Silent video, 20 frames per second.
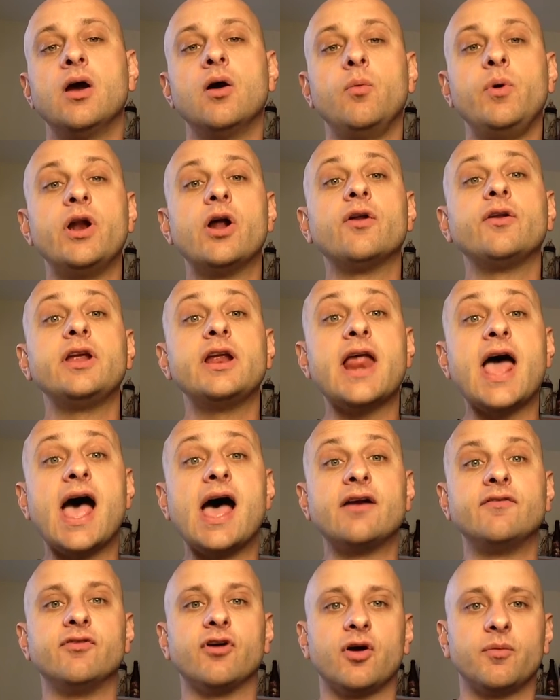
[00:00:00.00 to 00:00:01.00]
We don't need
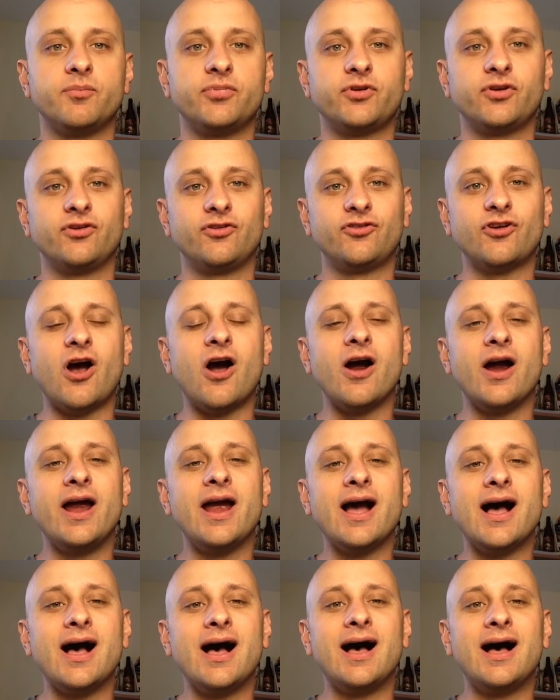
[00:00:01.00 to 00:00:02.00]
adverbs.
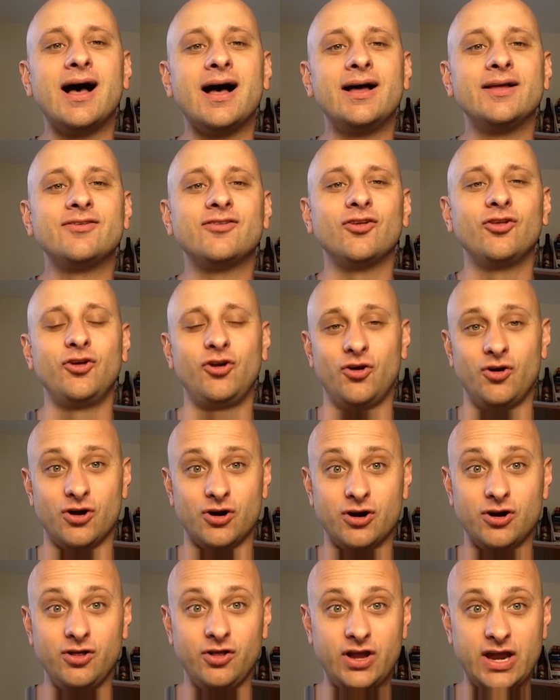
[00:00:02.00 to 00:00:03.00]
Sorry, it's a little
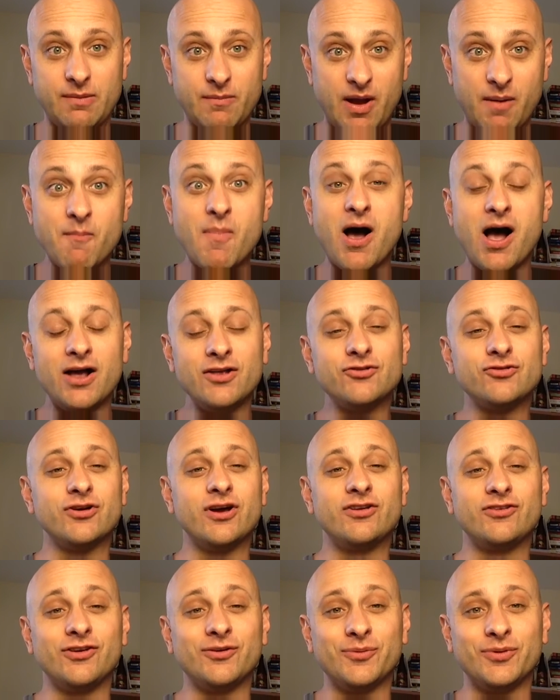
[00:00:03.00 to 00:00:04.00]
early and my mind's
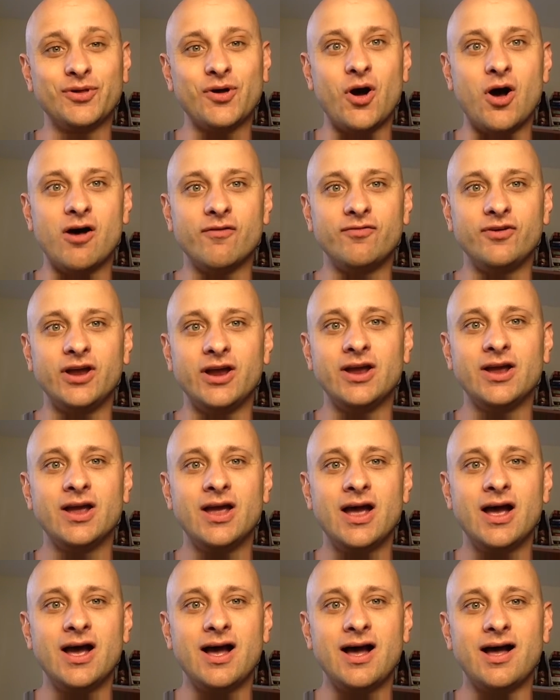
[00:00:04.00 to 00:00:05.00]
racing with coffee.
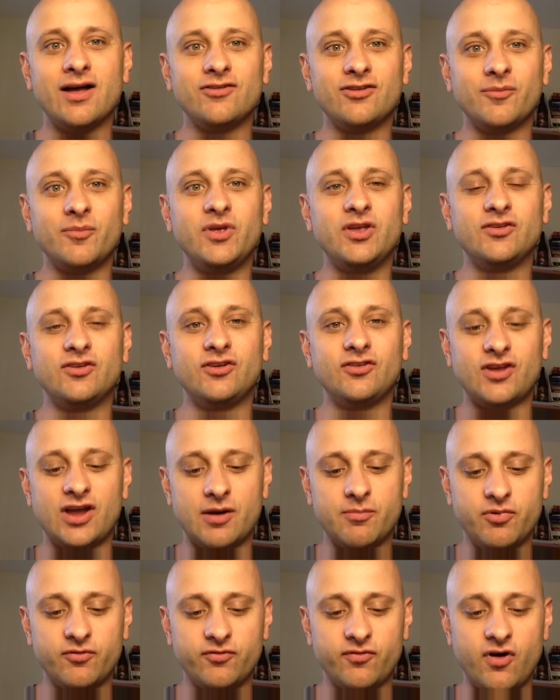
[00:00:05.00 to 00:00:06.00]
Some of these
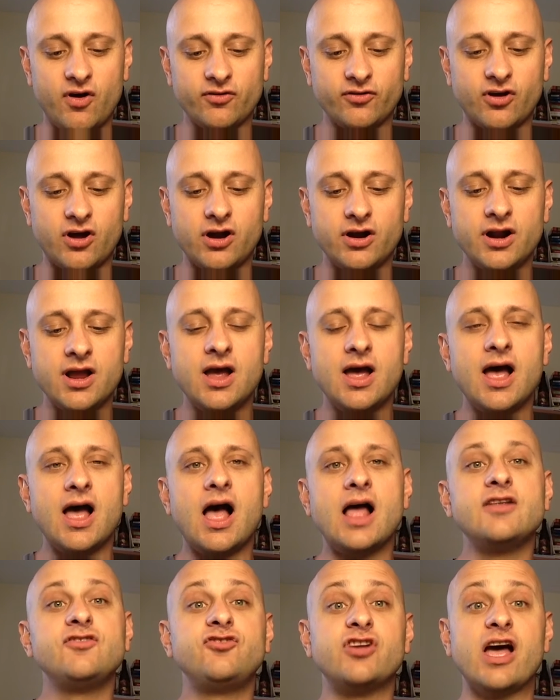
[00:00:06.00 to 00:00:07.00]
example falls are.
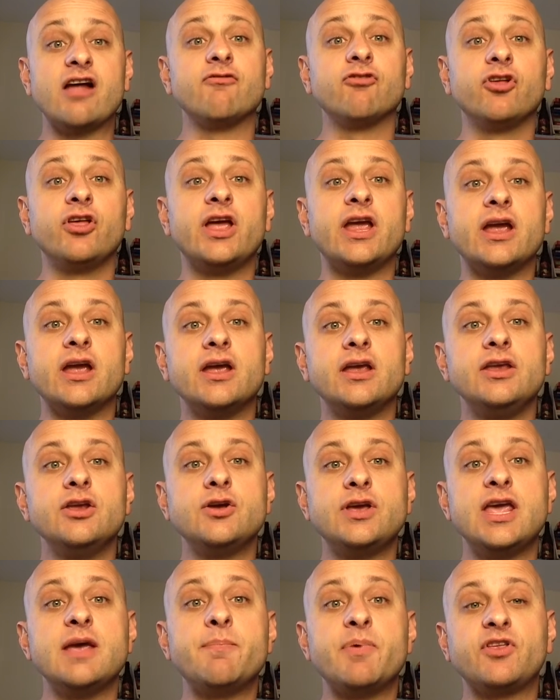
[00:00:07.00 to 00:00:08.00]
Generally, you
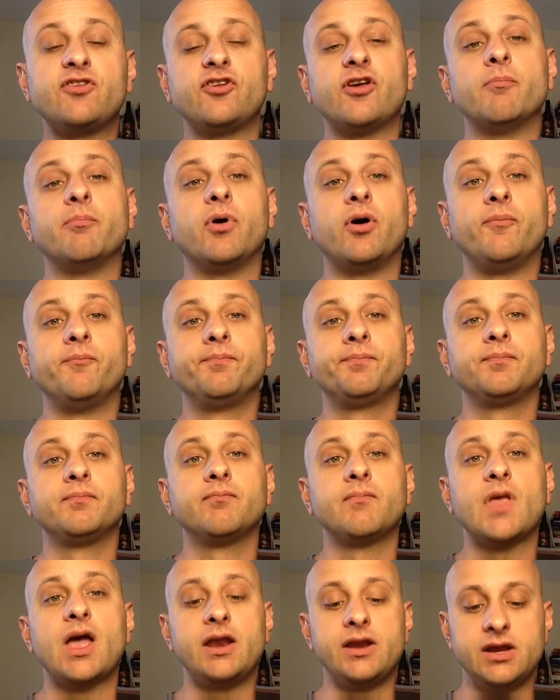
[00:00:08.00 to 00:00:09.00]
keep it simple
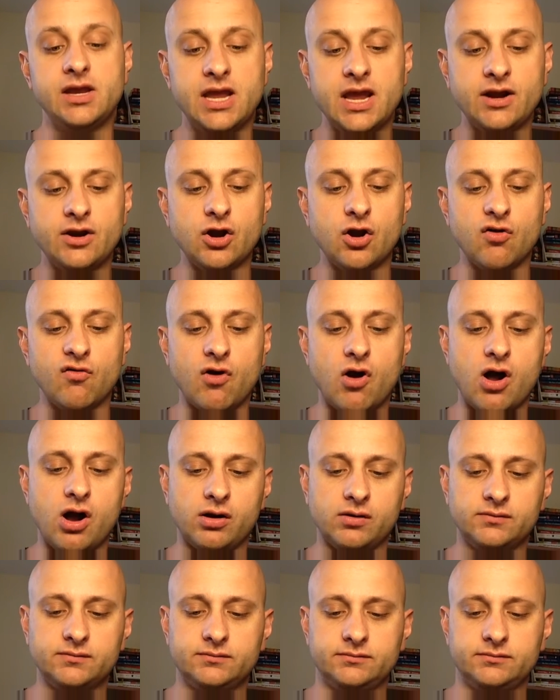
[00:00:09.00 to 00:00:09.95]
and you can't go wrong.